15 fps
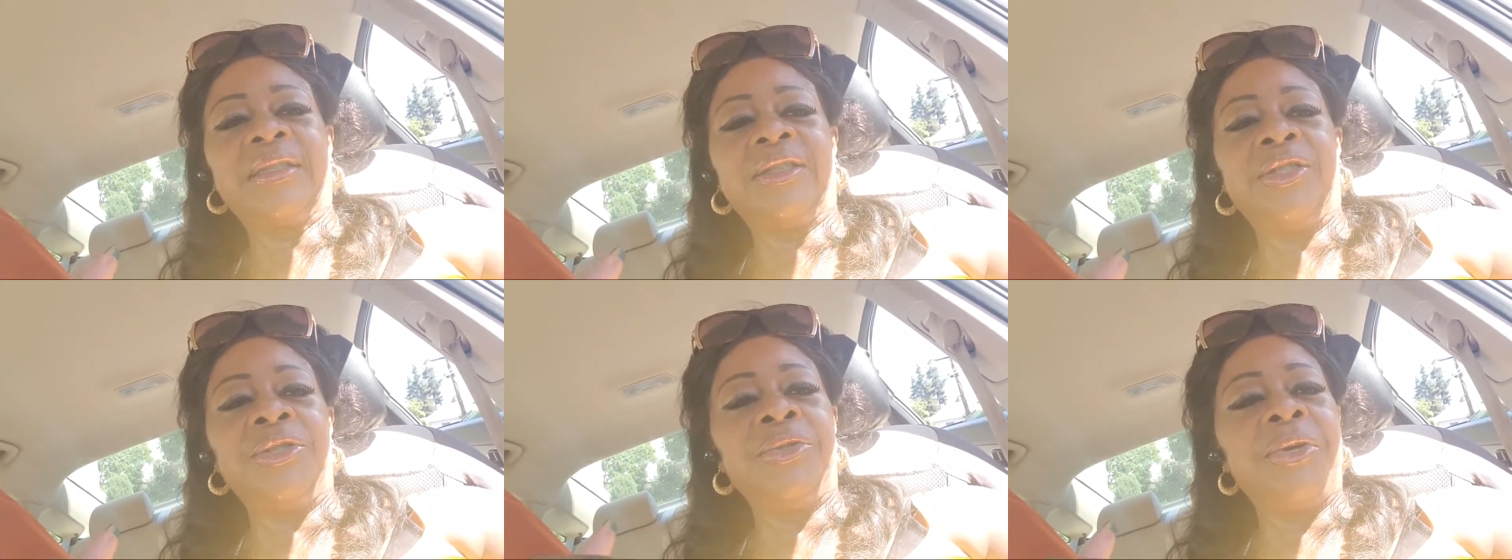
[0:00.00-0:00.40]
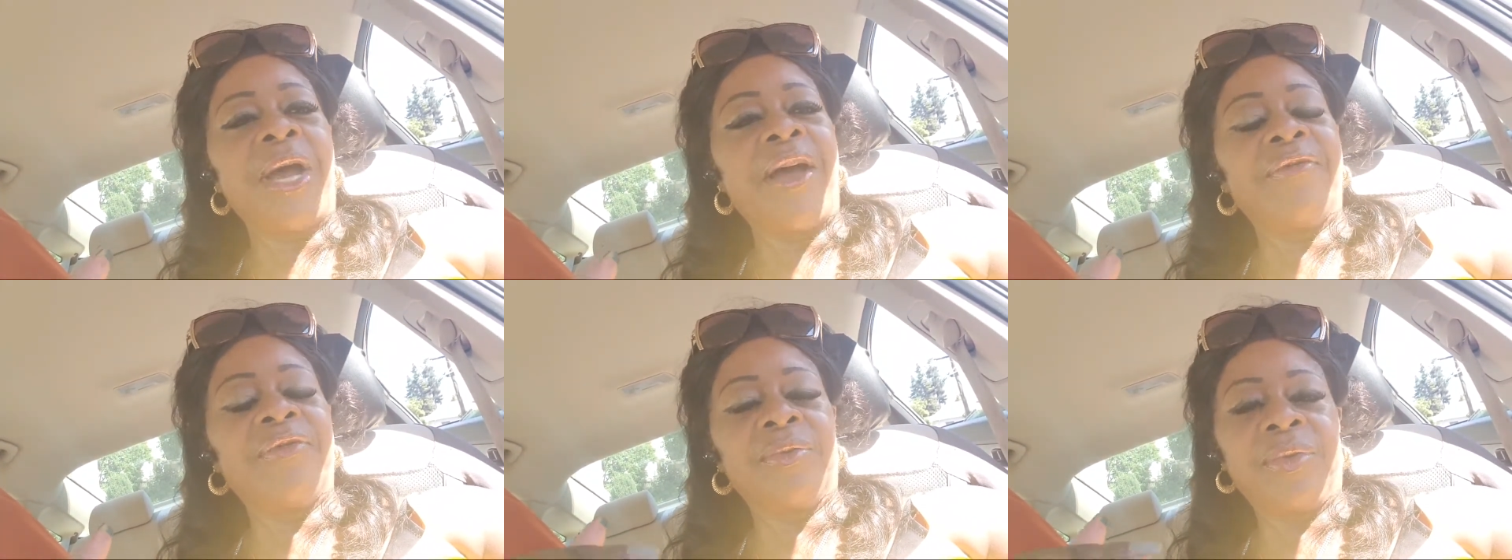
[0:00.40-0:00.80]
you
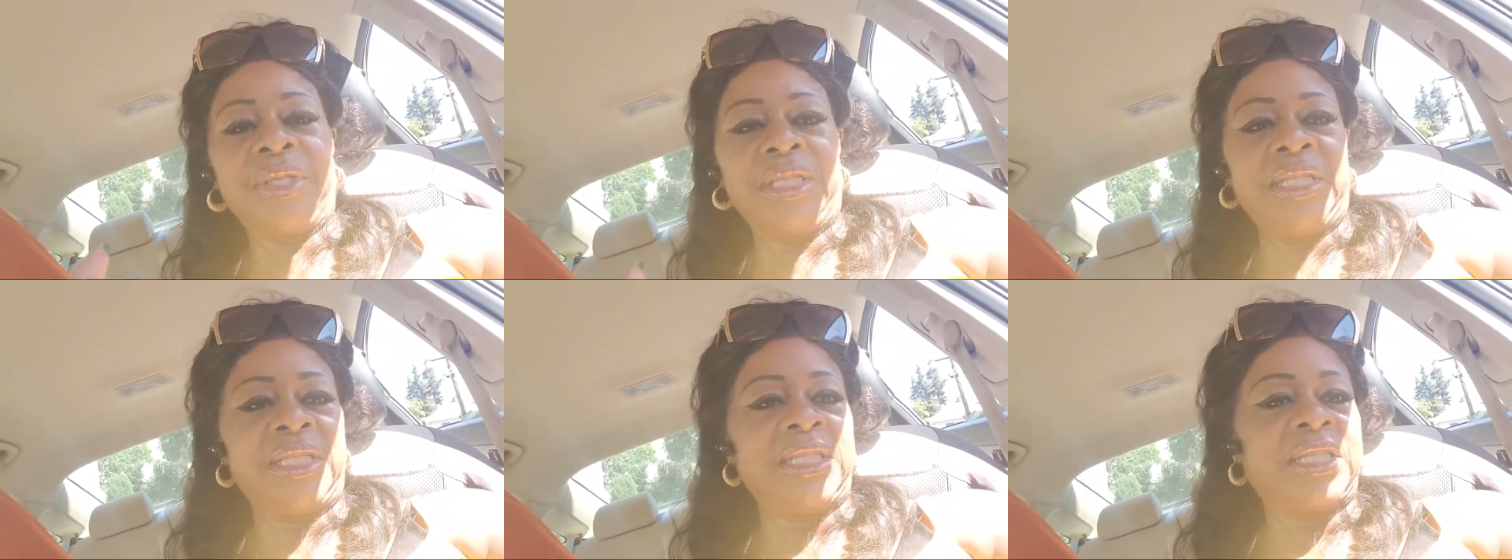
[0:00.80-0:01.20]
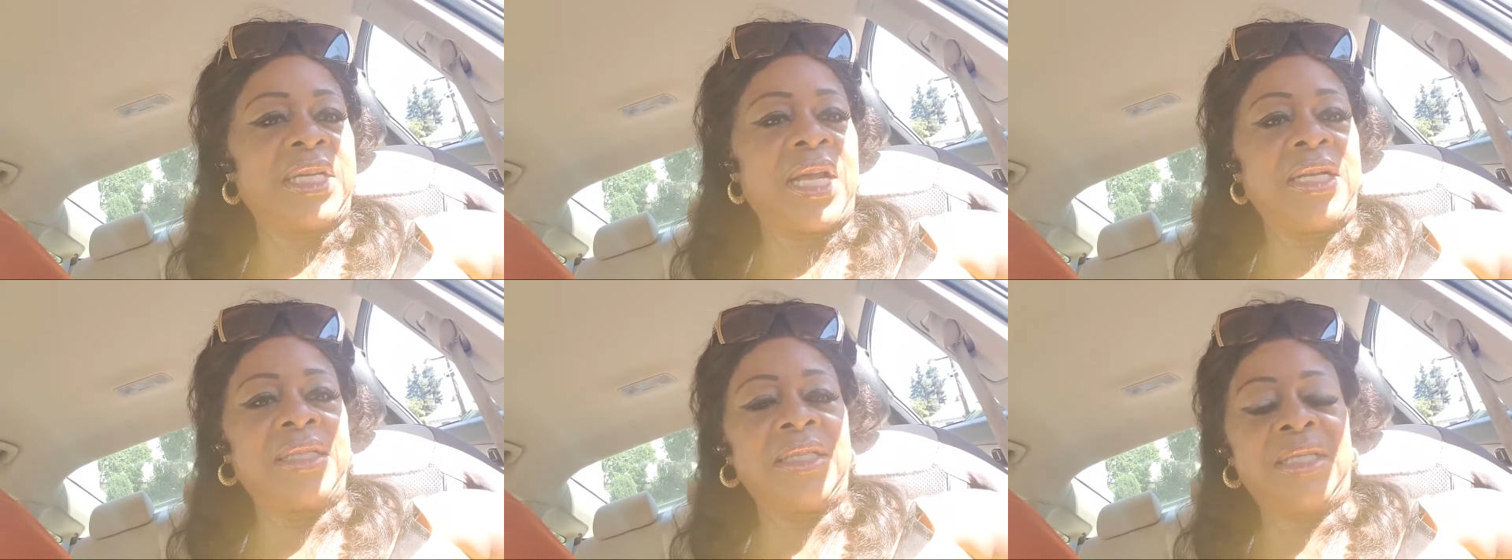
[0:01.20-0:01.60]
haven't really discussed